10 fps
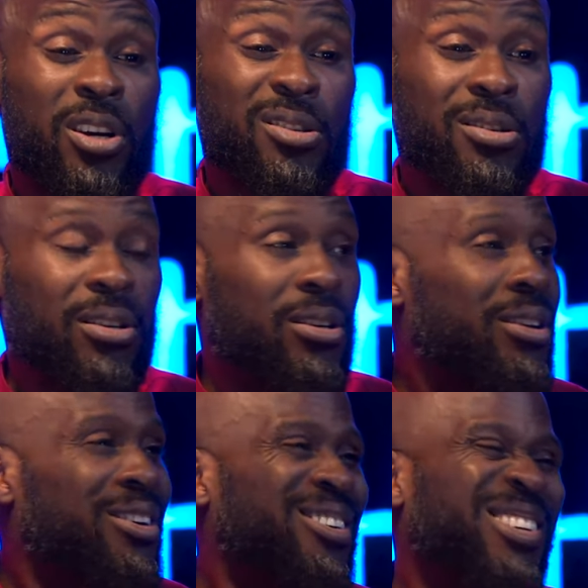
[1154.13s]
I tell you, like,
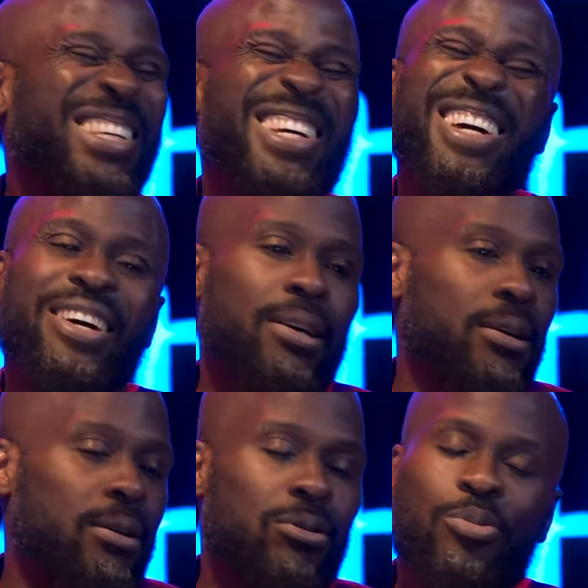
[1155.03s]
well. Yeah,
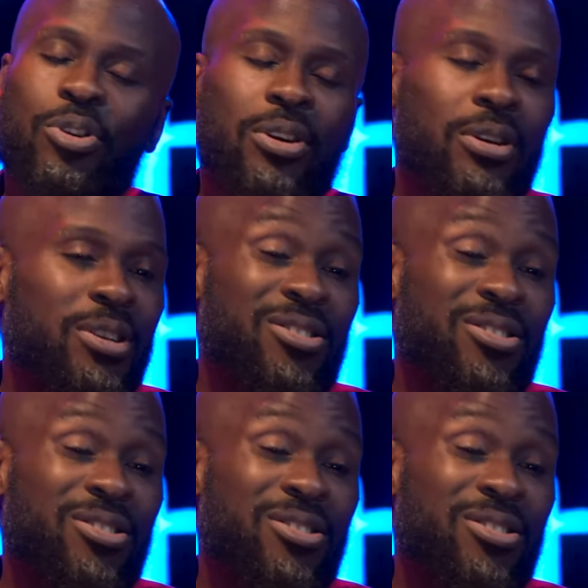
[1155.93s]
to be honest.